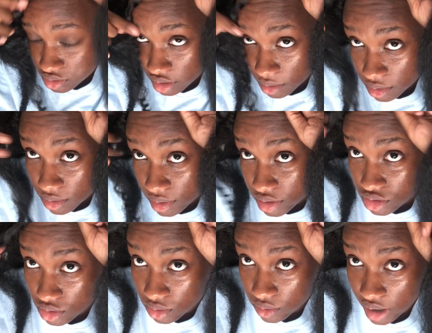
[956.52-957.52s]
now we're going
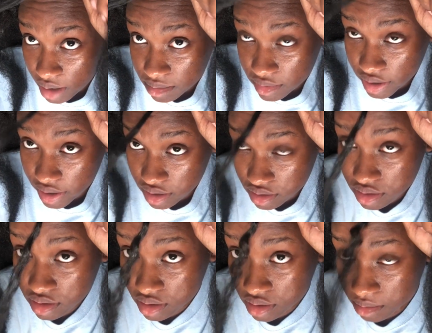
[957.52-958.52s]
to grab that,
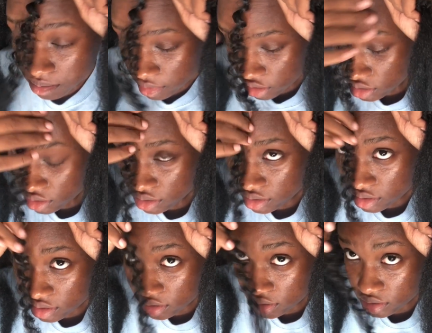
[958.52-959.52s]
make sure
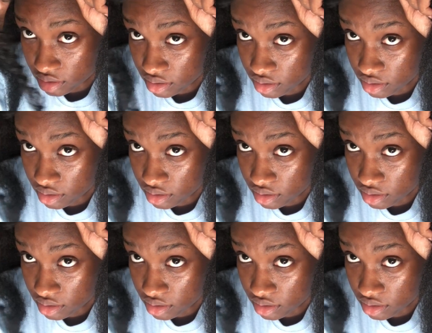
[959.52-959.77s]
this is